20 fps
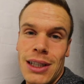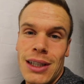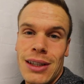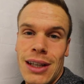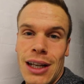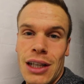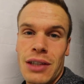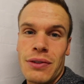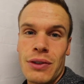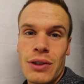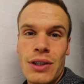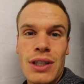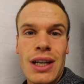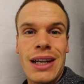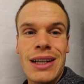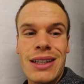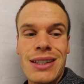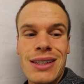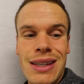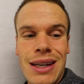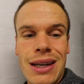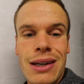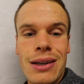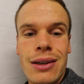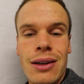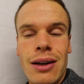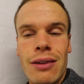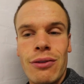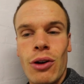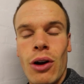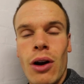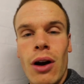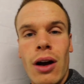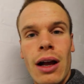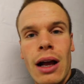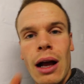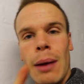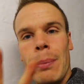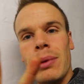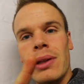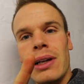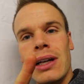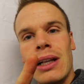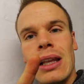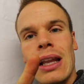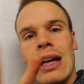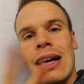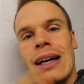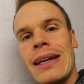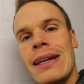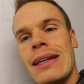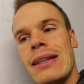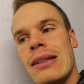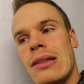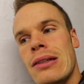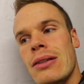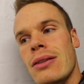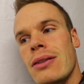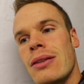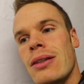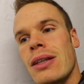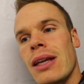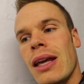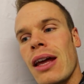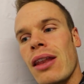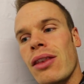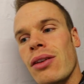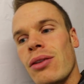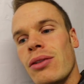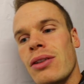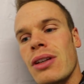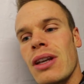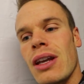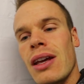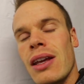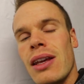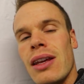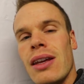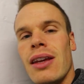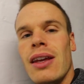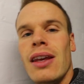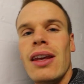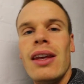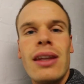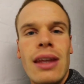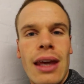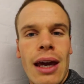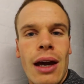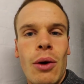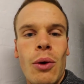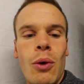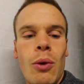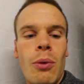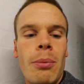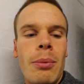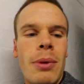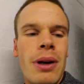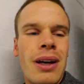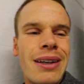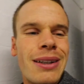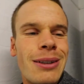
that's for tonight's dinner. I've got a couple of clients to get through tonight. Get home.